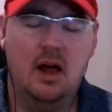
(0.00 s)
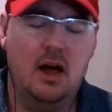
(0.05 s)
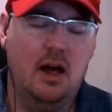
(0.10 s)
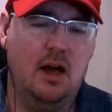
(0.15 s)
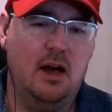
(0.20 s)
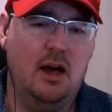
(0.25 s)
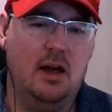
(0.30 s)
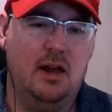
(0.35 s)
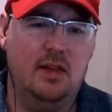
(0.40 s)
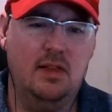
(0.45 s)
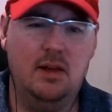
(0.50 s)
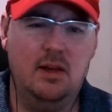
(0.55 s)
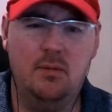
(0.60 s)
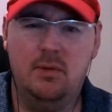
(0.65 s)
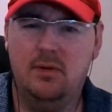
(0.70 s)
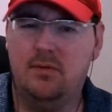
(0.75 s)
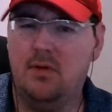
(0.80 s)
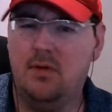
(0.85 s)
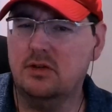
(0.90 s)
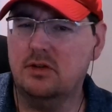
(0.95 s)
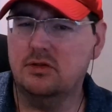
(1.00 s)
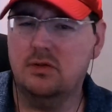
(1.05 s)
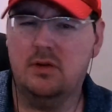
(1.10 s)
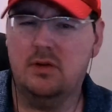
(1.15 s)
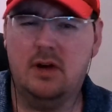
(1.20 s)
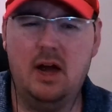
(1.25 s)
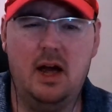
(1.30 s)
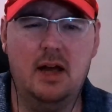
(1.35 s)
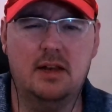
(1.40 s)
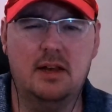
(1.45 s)
Uh, and then we've also
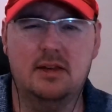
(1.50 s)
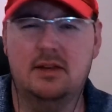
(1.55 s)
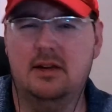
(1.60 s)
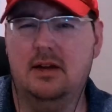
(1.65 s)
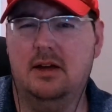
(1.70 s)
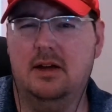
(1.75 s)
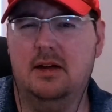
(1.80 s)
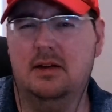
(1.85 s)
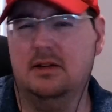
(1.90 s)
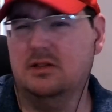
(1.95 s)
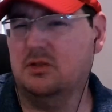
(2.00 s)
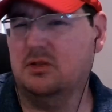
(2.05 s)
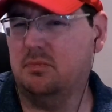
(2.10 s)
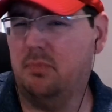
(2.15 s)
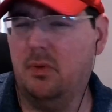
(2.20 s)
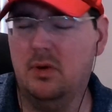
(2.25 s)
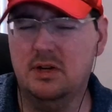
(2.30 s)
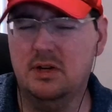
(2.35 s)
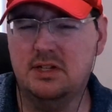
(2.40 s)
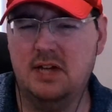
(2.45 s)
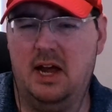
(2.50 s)
got uh, sports